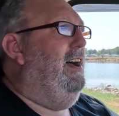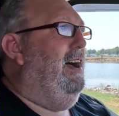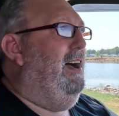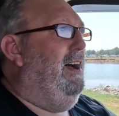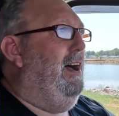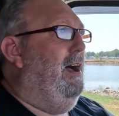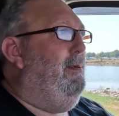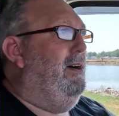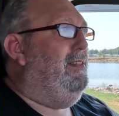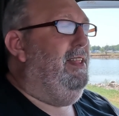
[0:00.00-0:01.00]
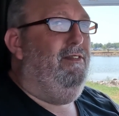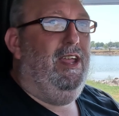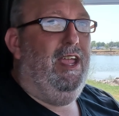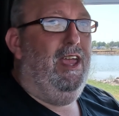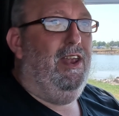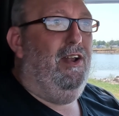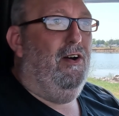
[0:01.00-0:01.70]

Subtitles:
about living in an